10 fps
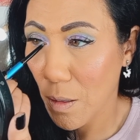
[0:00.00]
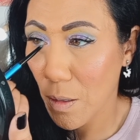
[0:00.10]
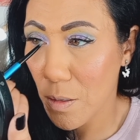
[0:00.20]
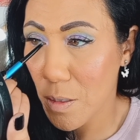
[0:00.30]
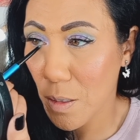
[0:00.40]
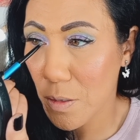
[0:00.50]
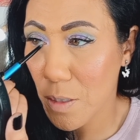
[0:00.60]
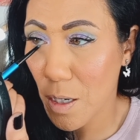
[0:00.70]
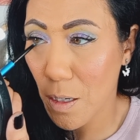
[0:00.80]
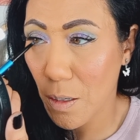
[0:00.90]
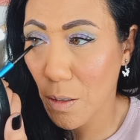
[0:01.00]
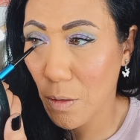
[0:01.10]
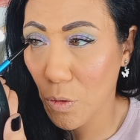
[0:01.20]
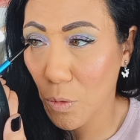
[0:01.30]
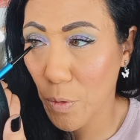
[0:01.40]
And it does take a
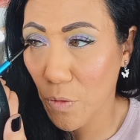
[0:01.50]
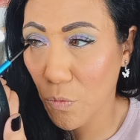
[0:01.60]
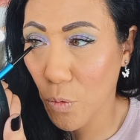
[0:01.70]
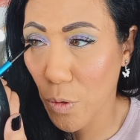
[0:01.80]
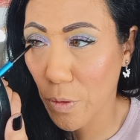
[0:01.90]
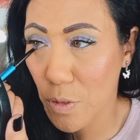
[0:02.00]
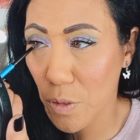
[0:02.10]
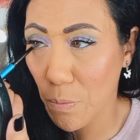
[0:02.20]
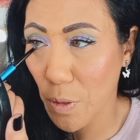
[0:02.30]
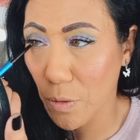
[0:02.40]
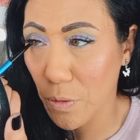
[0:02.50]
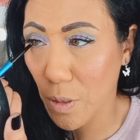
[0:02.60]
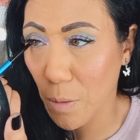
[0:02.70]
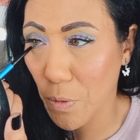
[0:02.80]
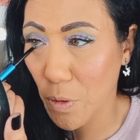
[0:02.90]
little bit of work to build it
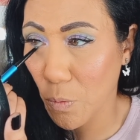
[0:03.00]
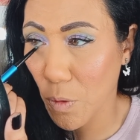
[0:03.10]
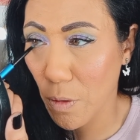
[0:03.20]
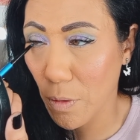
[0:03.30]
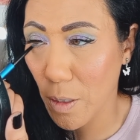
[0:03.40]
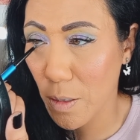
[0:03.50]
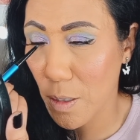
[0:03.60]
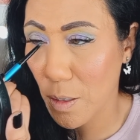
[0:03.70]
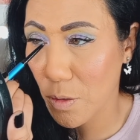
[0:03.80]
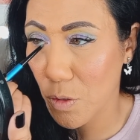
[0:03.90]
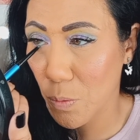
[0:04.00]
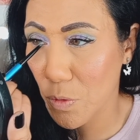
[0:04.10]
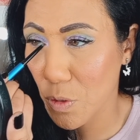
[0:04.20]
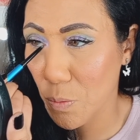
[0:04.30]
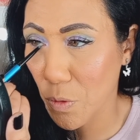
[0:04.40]
up in the waterline. It's not like super,
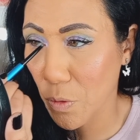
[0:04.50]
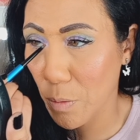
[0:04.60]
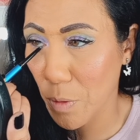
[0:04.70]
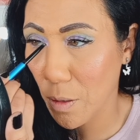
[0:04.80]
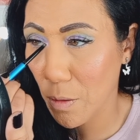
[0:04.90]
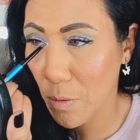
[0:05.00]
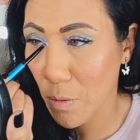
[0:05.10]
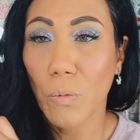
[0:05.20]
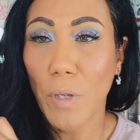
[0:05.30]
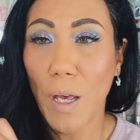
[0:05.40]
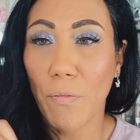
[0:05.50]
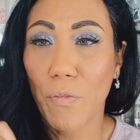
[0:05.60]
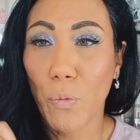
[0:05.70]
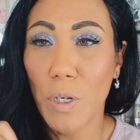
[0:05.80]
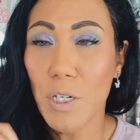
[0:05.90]
super creamy. We have
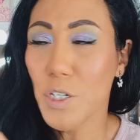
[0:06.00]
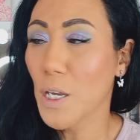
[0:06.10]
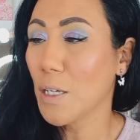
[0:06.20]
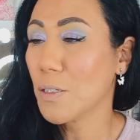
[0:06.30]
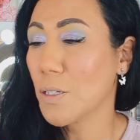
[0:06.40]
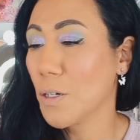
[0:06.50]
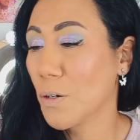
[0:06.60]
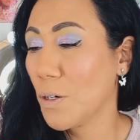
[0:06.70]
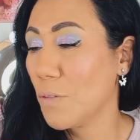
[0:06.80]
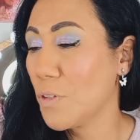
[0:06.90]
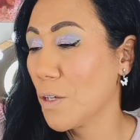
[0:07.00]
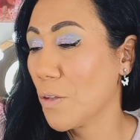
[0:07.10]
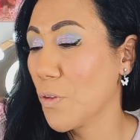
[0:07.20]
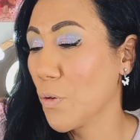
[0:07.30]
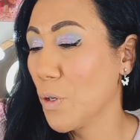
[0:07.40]
three shades here of the
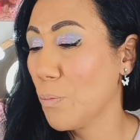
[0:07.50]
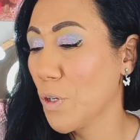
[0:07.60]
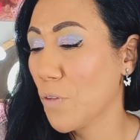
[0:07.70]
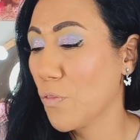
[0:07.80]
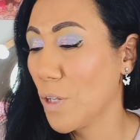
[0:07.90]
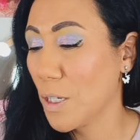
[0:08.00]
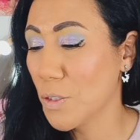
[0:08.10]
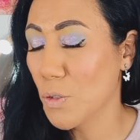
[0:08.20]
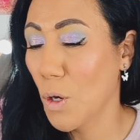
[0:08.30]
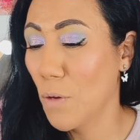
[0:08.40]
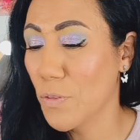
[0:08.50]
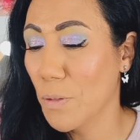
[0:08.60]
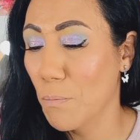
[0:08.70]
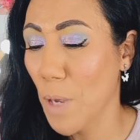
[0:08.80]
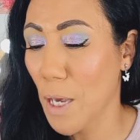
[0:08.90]
Ethereal Butterfly Soft
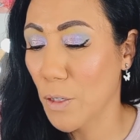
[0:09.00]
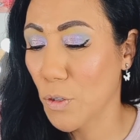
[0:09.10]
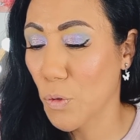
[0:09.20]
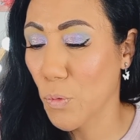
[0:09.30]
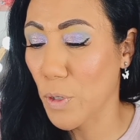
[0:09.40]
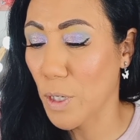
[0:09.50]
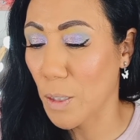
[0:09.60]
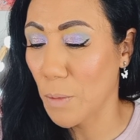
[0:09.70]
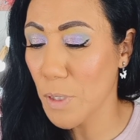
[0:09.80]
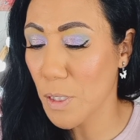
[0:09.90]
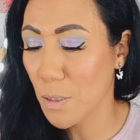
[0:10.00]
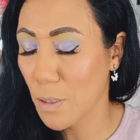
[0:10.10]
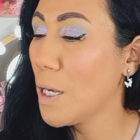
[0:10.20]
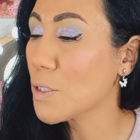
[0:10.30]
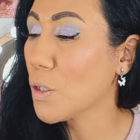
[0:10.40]
Matte Creams.
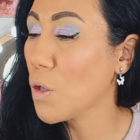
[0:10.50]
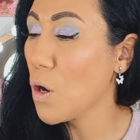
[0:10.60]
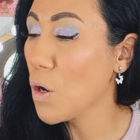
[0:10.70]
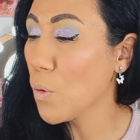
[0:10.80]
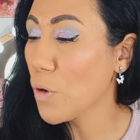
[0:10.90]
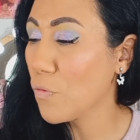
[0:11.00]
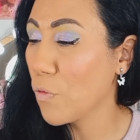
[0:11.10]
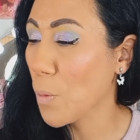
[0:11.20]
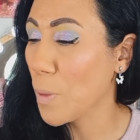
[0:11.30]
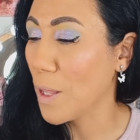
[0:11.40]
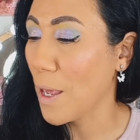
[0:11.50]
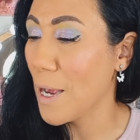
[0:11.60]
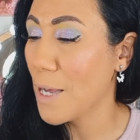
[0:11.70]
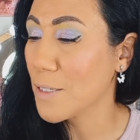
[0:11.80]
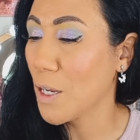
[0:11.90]
It's a long-wearing formula that
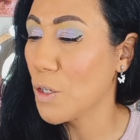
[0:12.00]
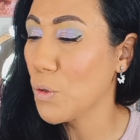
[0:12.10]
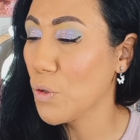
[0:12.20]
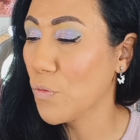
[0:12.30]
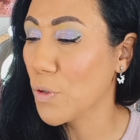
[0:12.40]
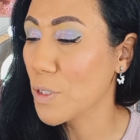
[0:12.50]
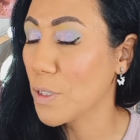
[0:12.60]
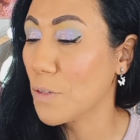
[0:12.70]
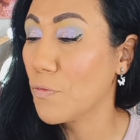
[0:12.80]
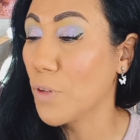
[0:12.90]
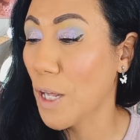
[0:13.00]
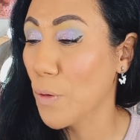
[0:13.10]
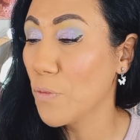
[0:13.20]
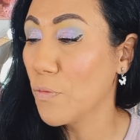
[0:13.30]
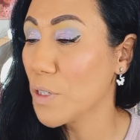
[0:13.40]
adds a universally
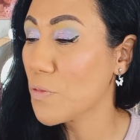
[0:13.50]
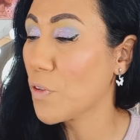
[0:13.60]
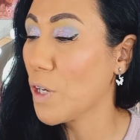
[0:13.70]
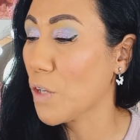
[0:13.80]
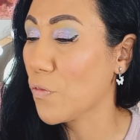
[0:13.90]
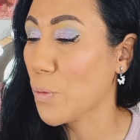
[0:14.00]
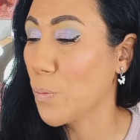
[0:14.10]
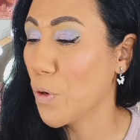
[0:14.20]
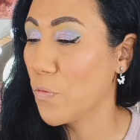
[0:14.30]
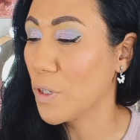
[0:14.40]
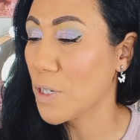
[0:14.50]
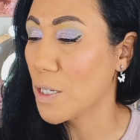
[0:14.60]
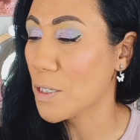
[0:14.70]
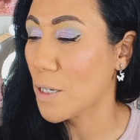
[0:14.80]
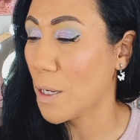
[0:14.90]
flattering flush of color for the perfect
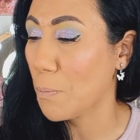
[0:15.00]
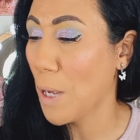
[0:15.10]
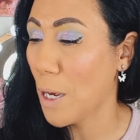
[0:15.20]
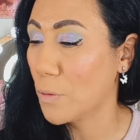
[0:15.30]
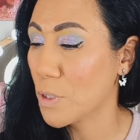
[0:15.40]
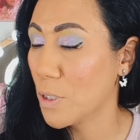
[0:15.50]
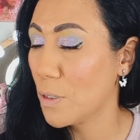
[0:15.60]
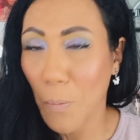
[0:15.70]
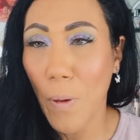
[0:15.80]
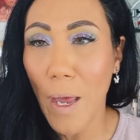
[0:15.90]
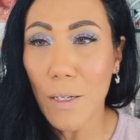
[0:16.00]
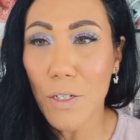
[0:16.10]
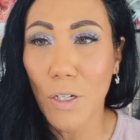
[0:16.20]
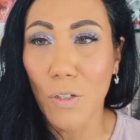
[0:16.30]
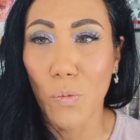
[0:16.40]
day-to-night pout. The
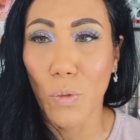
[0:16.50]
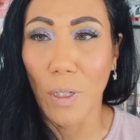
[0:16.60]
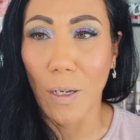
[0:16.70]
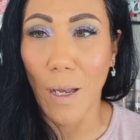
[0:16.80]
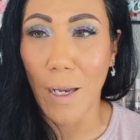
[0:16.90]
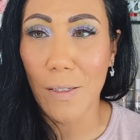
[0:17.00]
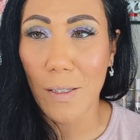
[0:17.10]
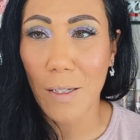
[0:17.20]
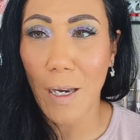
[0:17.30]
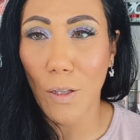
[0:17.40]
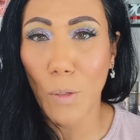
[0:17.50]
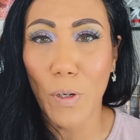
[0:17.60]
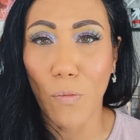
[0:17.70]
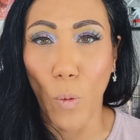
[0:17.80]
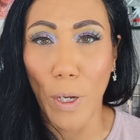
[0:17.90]
packaging is really nice. It's got a little bit
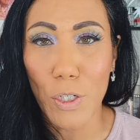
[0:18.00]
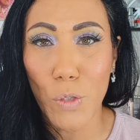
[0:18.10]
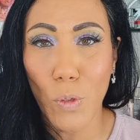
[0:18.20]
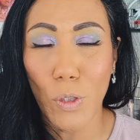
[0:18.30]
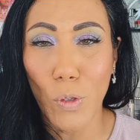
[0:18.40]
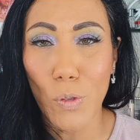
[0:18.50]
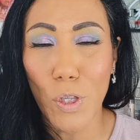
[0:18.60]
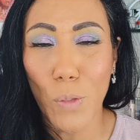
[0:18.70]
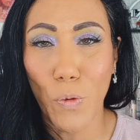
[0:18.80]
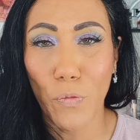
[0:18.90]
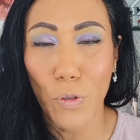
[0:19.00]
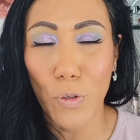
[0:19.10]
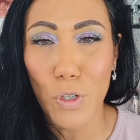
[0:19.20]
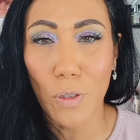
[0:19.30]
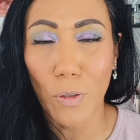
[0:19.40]
of weight to it. Usually the
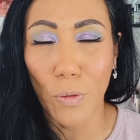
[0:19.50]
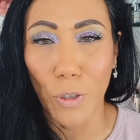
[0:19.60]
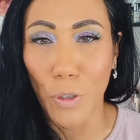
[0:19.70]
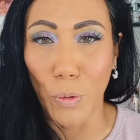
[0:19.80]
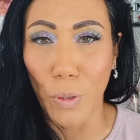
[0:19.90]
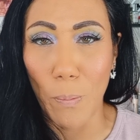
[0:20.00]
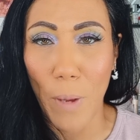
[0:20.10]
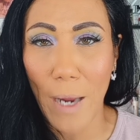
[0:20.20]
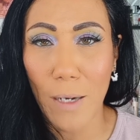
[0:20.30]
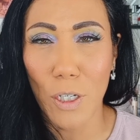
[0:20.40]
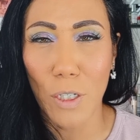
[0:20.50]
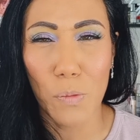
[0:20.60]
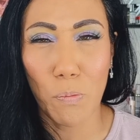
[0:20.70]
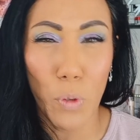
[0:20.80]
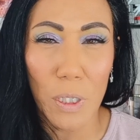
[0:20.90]
Profusion, you know, lip packaging is
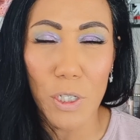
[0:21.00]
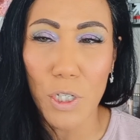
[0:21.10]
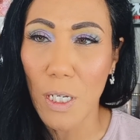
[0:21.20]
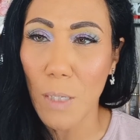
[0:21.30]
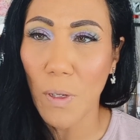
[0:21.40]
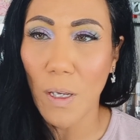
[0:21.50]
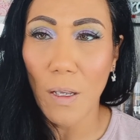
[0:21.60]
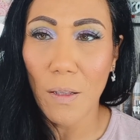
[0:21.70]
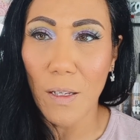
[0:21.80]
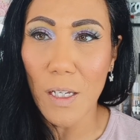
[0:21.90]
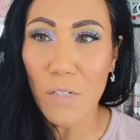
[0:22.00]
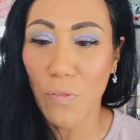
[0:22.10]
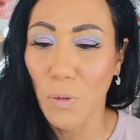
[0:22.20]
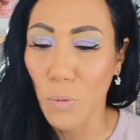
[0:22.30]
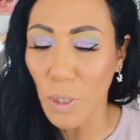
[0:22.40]
pretty cheap. These
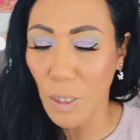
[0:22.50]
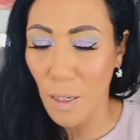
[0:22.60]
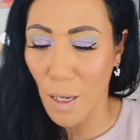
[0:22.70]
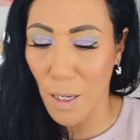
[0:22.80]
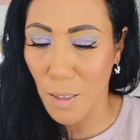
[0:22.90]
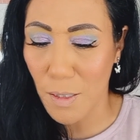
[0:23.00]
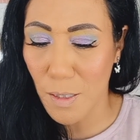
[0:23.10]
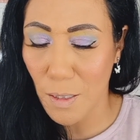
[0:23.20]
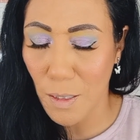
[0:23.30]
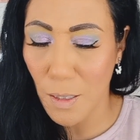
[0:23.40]
feel really nice.